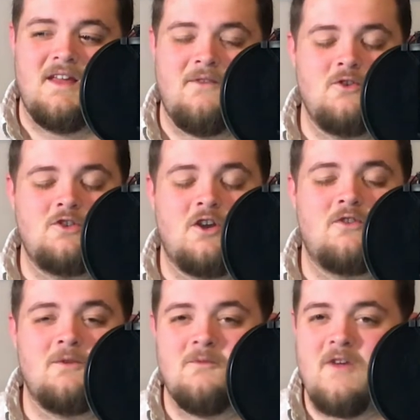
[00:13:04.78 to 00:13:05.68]
you took
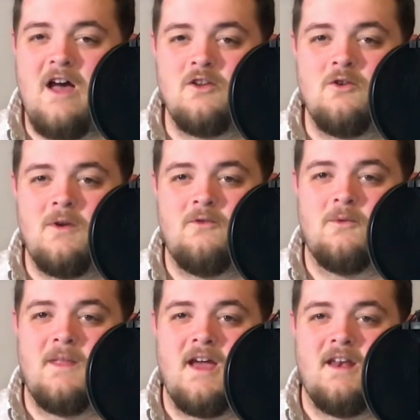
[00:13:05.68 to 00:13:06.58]
some value away
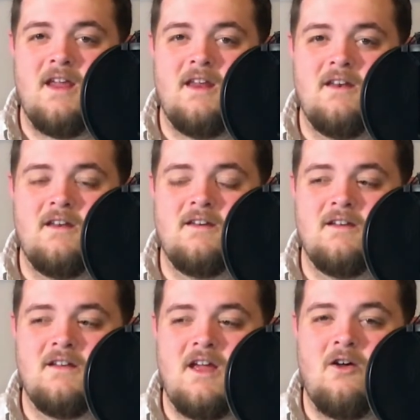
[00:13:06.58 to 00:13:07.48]
from that, and
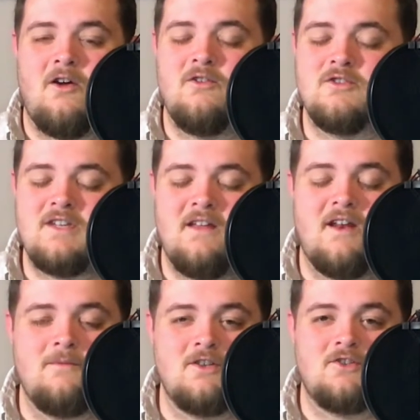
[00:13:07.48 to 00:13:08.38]
understand
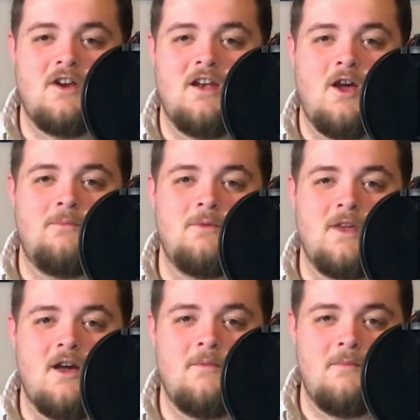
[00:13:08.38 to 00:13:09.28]
that I'm just trying to help you
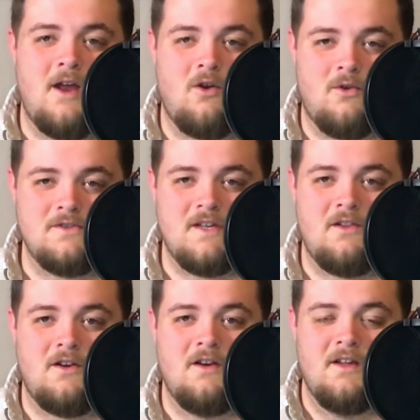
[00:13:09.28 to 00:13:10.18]
become a better
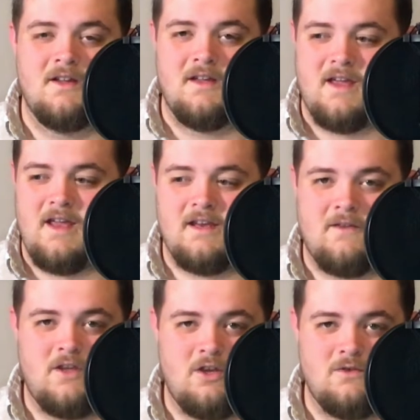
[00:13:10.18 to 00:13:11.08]
wholesaler and
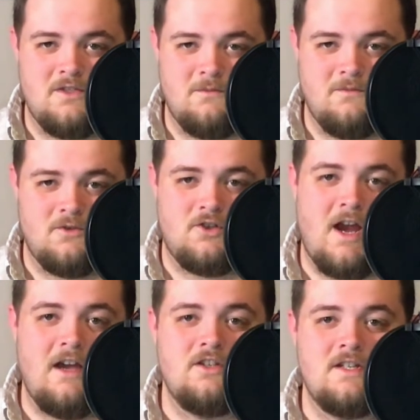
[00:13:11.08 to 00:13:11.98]
giving you some
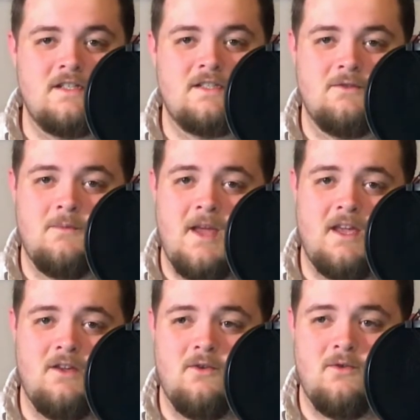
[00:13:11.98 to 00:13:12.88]
strategies to
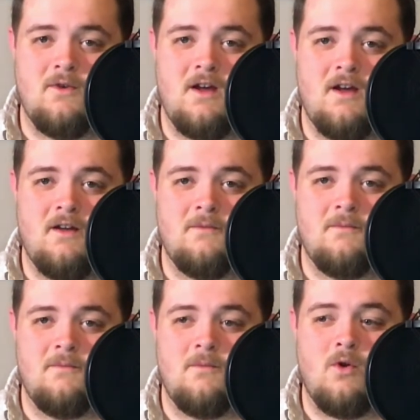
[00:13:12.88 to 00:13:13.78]
make you
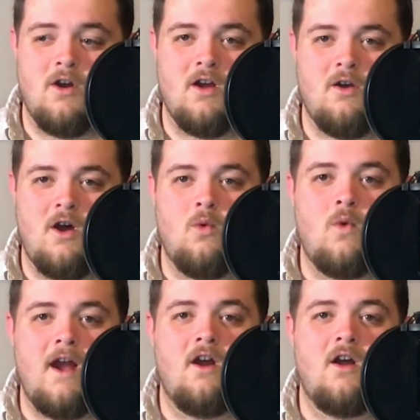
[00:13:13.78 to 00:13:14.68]
more
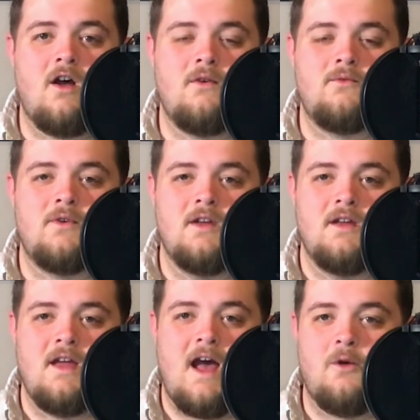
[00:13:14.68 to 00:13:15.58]
aware of
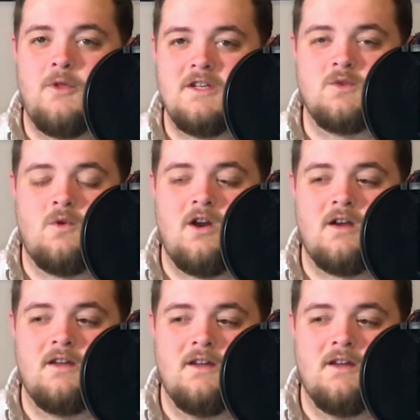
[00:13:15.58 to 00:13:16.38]
how things work,